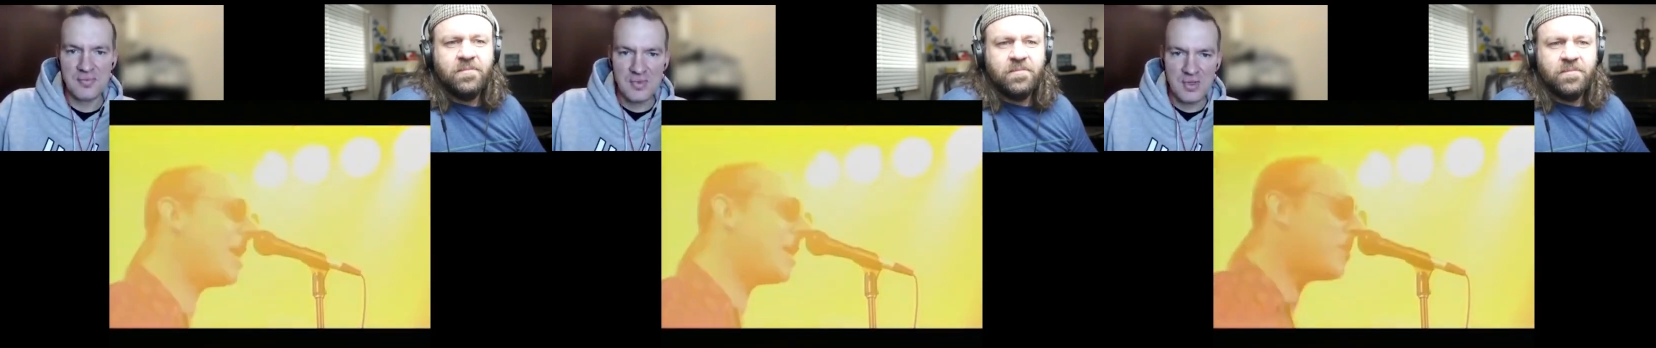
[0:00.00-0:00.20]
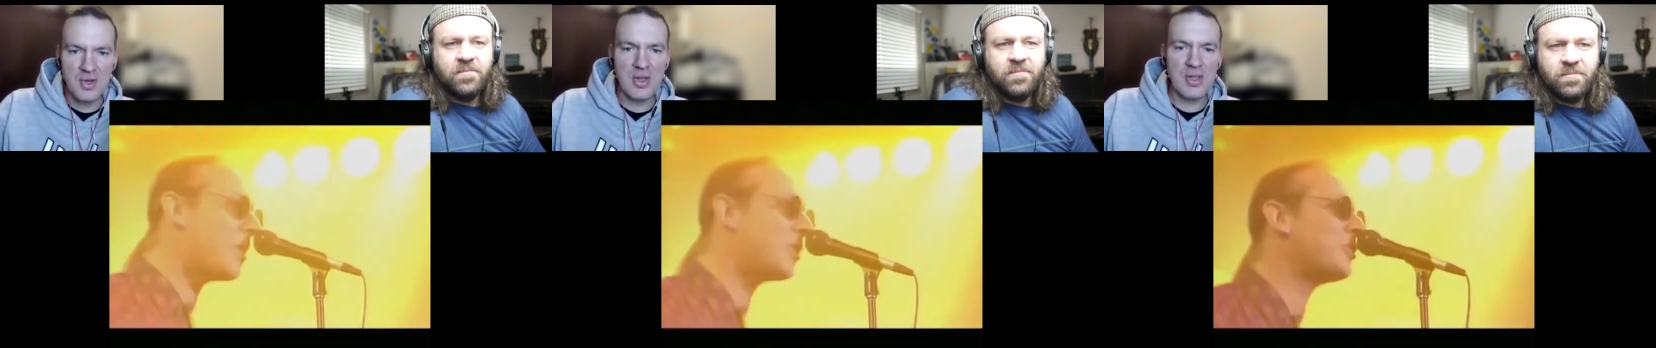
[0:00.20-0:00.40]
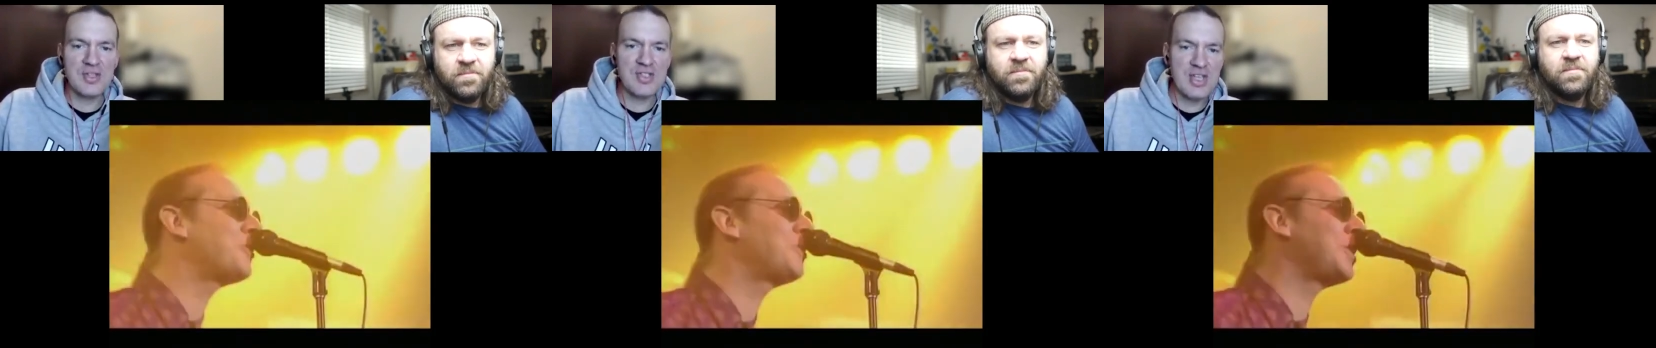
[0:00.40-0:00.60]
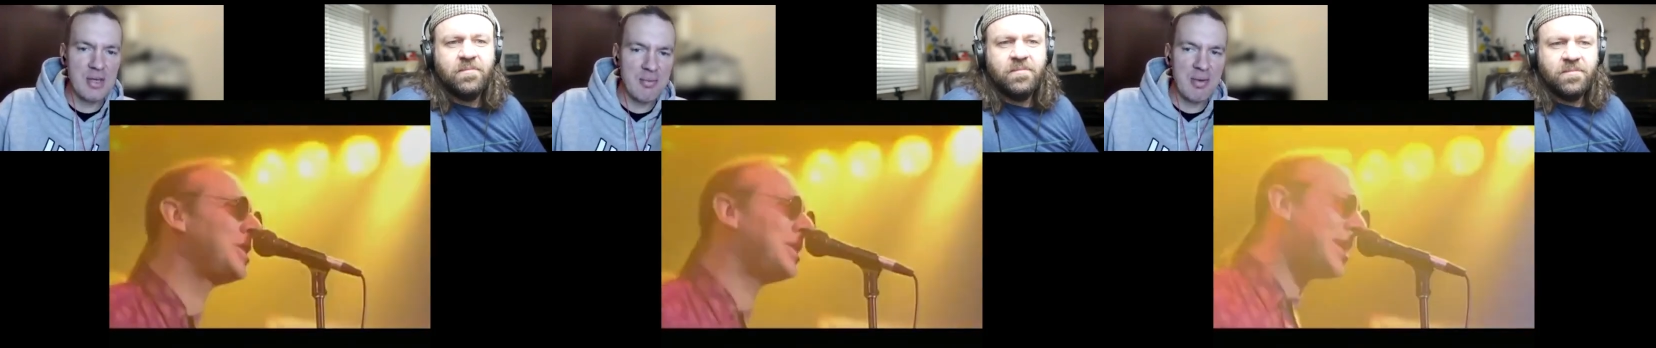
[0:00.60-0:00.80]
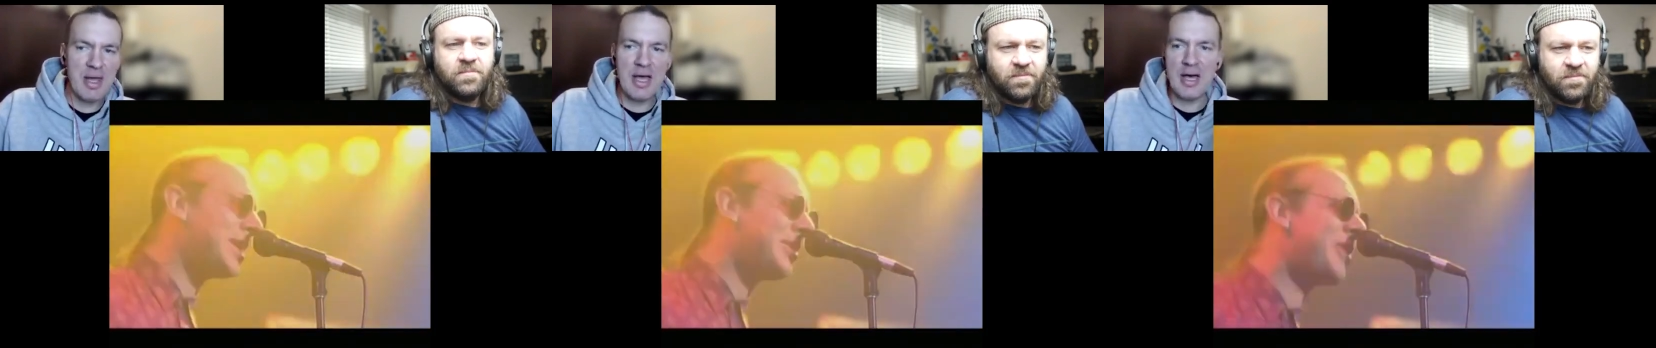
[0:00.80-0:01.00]
Speaker 1: Well, that's him
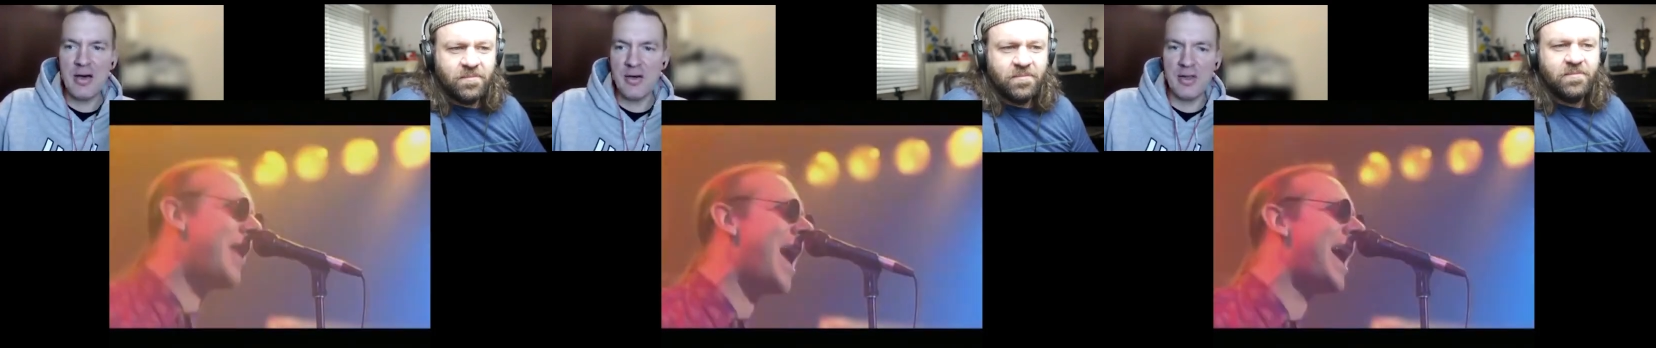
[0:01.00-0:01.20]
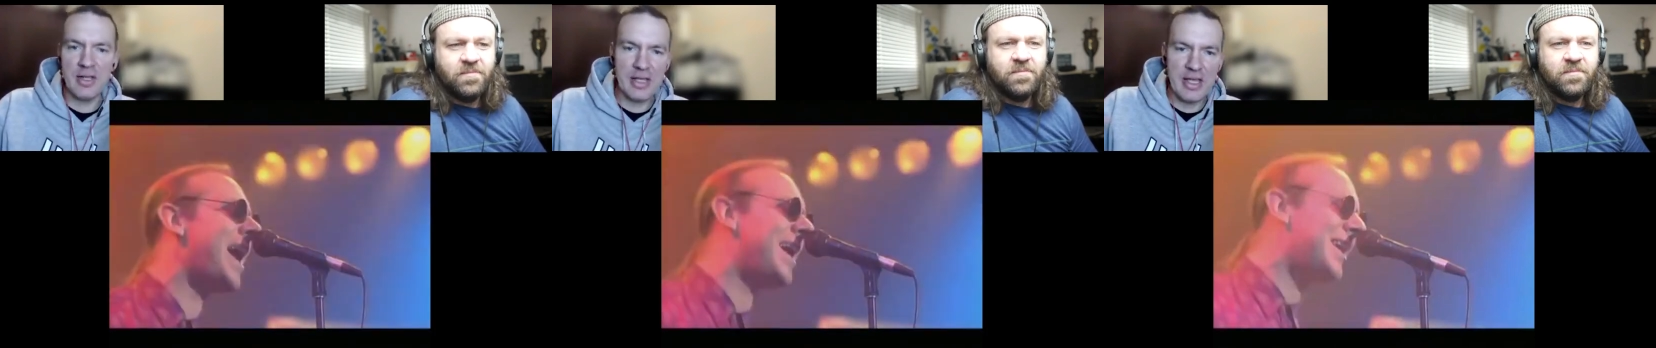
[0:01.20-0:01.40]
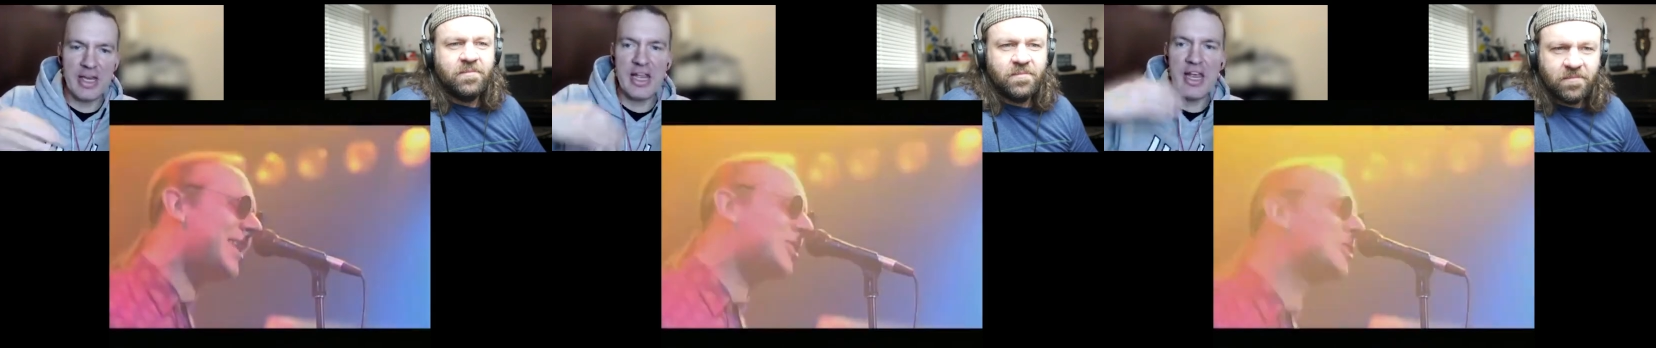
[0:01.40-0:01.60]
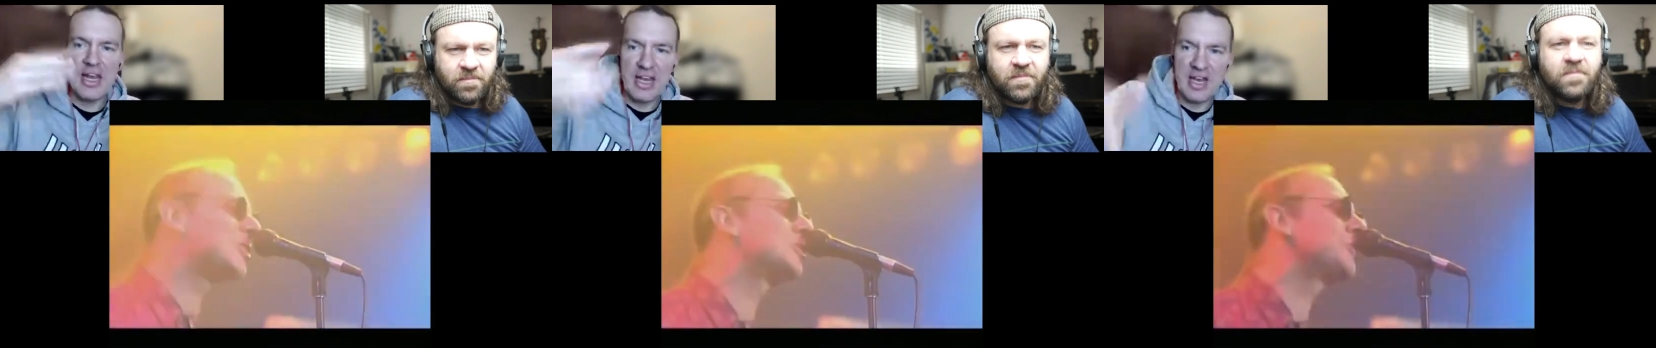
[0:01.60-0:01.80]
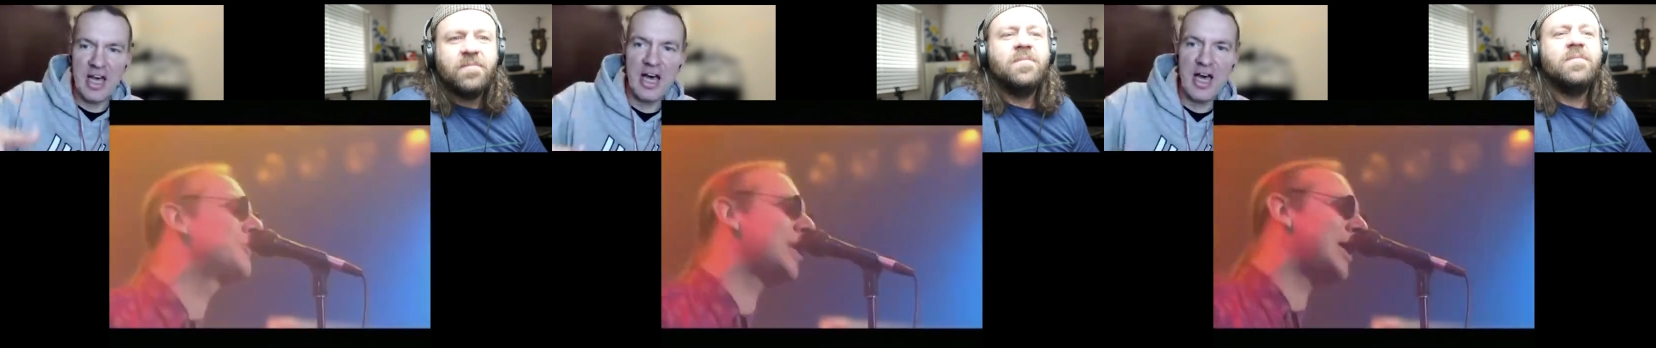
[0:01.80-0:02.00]
now, like in
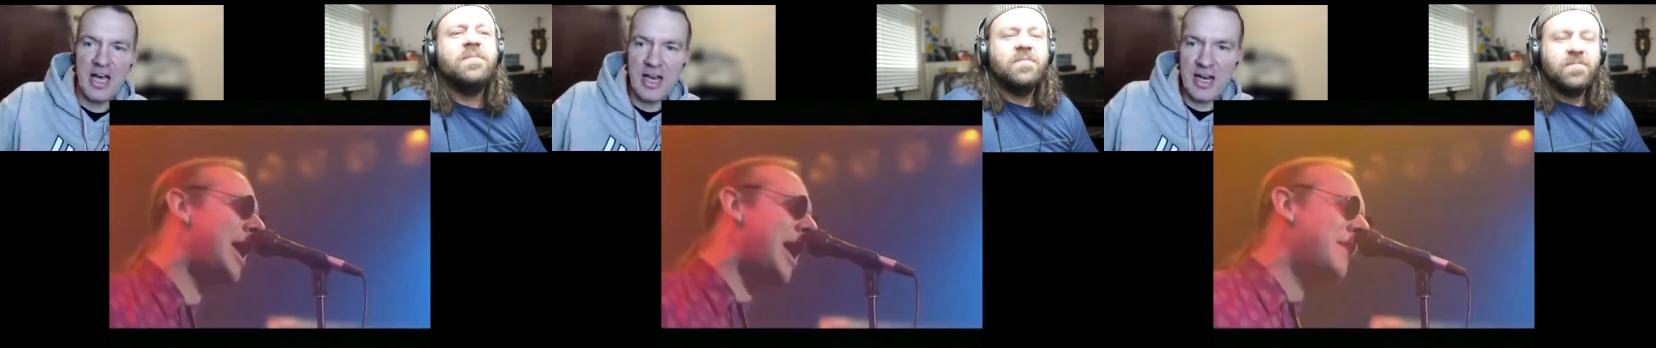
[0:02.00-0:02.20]
'89.